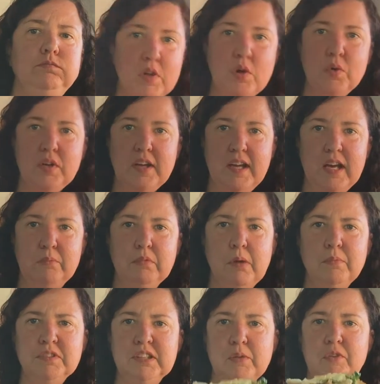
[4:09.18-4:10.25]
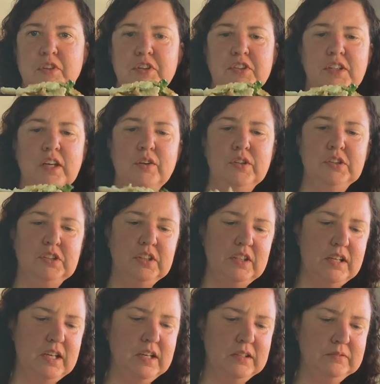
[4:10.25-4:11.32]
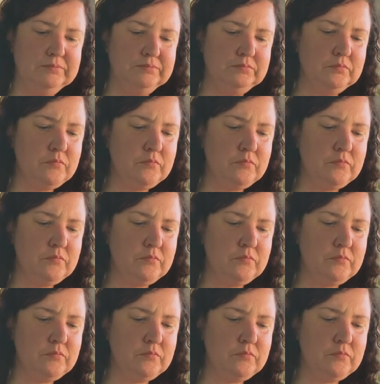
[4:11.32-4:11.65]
Okay, I'm almost done with this challenge, and um,